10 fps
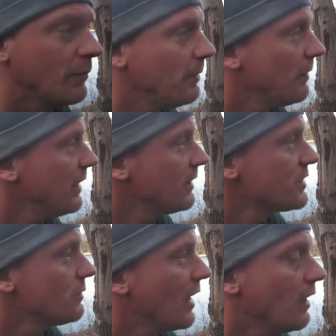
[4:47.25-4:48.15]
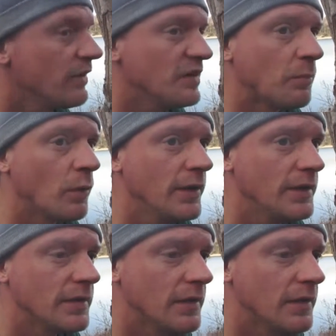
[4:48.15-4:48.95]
We made it to Alvy's Point.